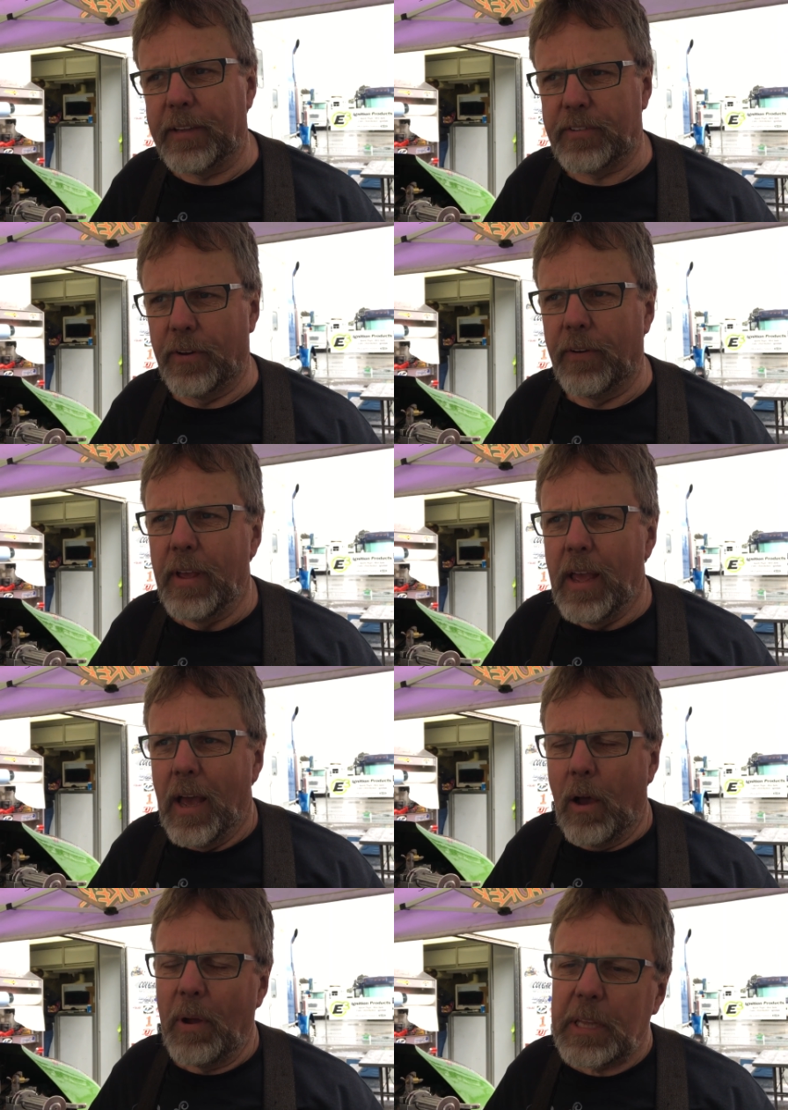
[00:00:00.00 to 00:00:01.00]
So
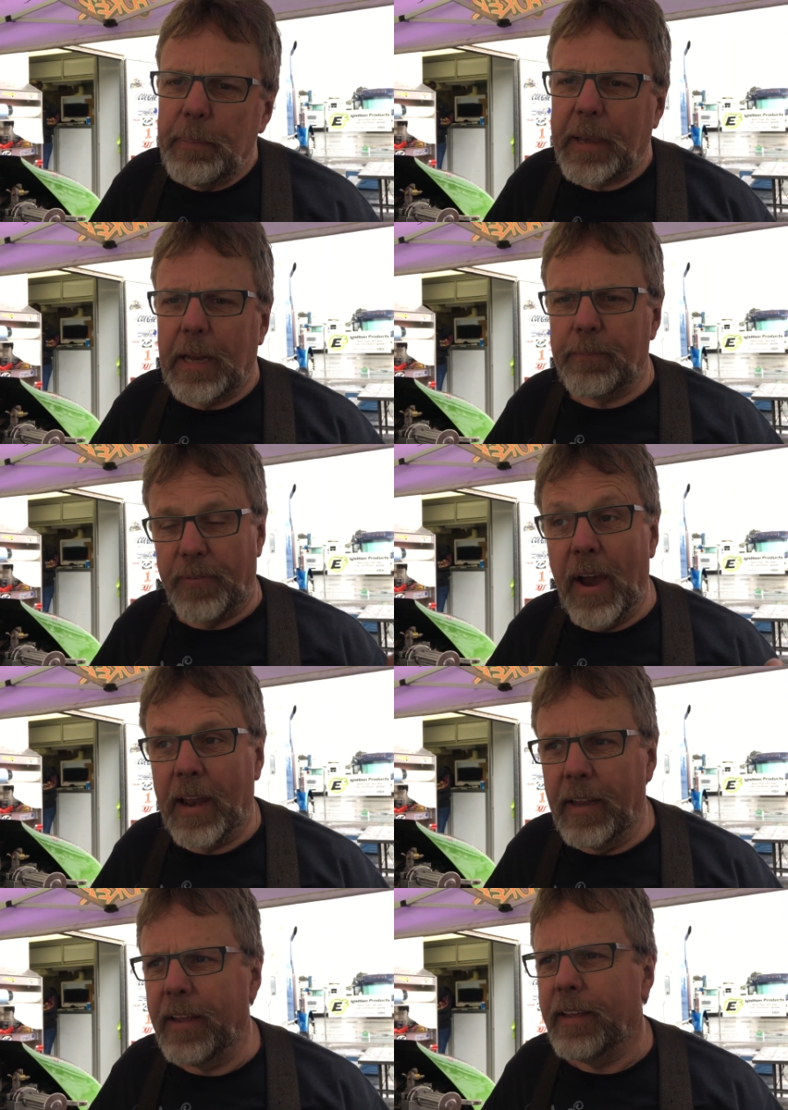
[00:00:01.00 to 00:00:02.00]
I went to pick it up
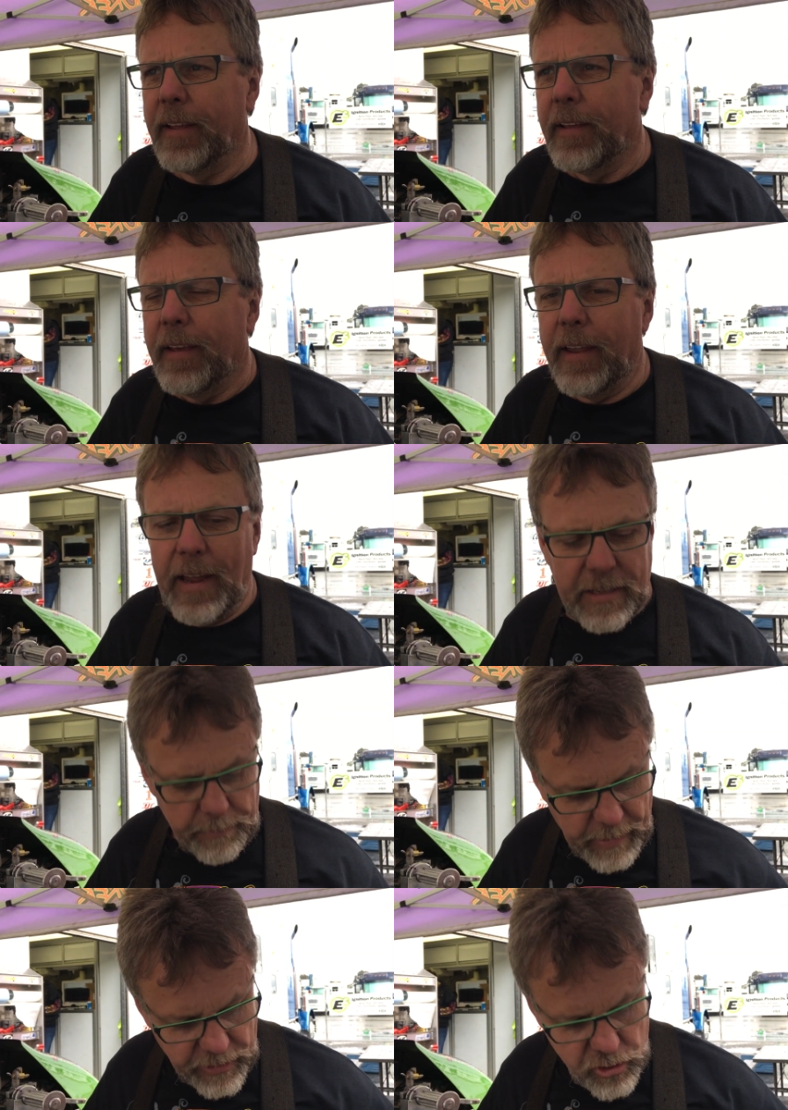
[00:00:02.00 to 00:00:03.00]
finally, and it had the
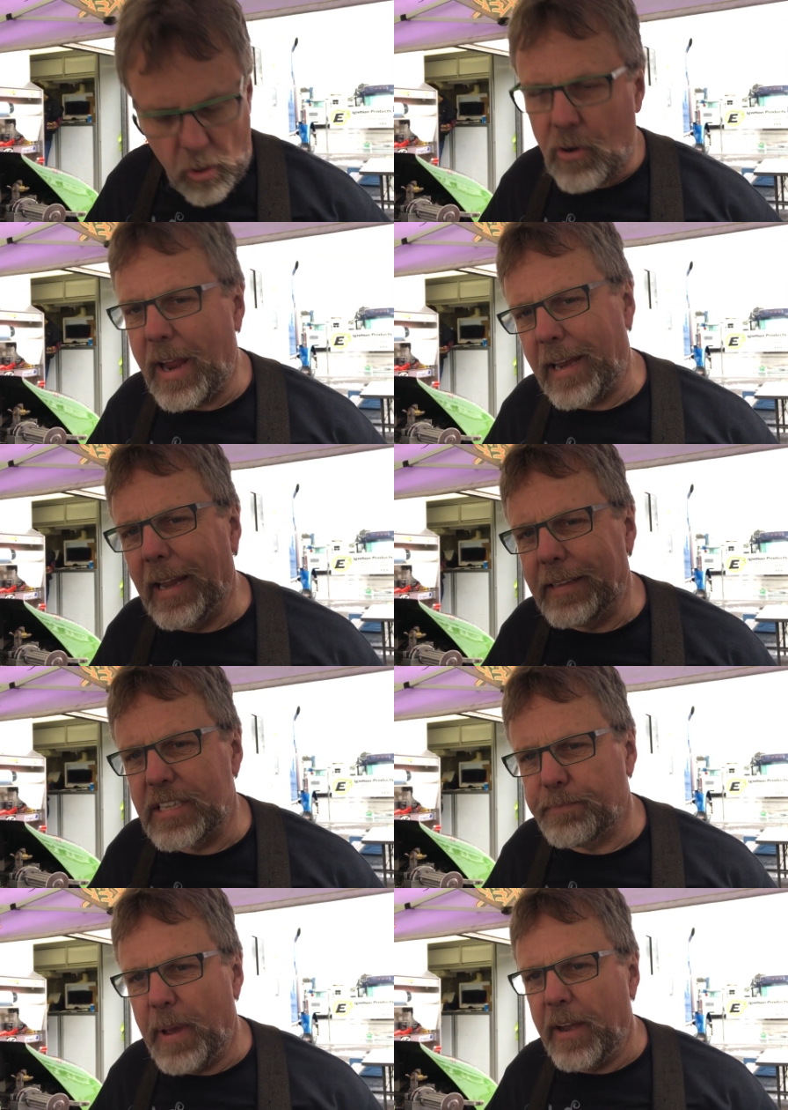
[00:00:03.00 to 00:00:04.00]
big Joker head like
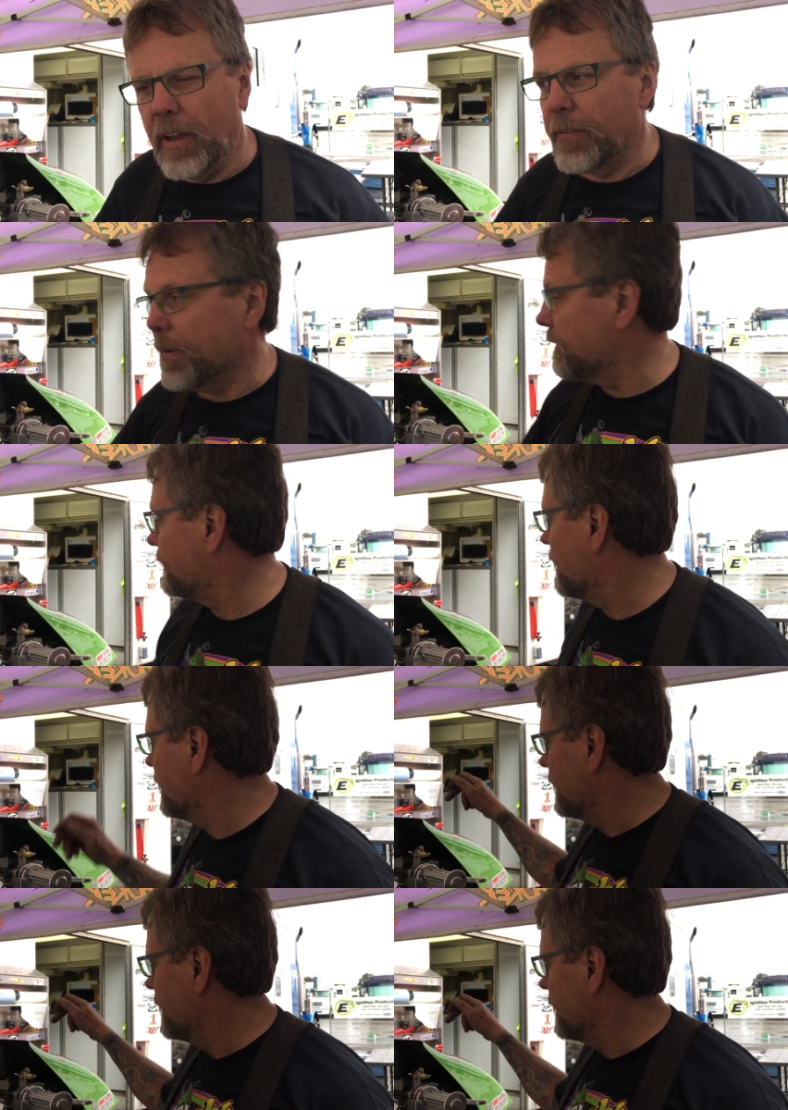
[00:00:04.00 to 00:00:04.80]
this painted on the front fairing.